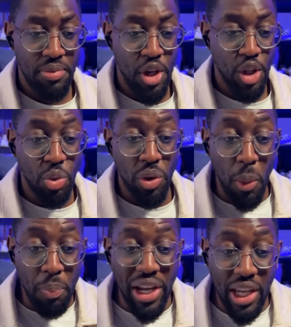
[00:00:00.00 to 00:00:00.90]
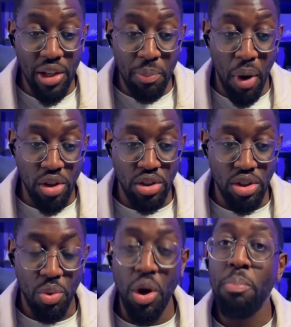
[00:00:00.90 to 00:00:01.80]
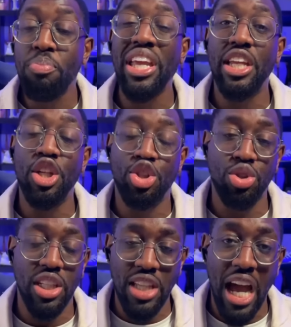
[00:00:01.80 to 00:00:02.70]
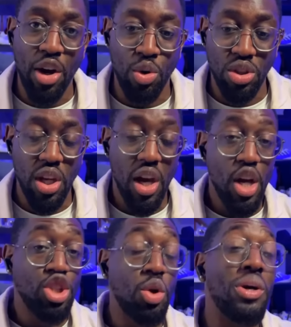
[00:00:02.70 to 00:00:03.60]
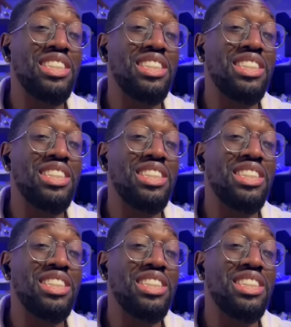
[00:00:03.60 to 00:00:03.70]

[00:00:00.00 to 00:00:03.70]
So we're not breaking the bonds. We're not breaking the cycles. So it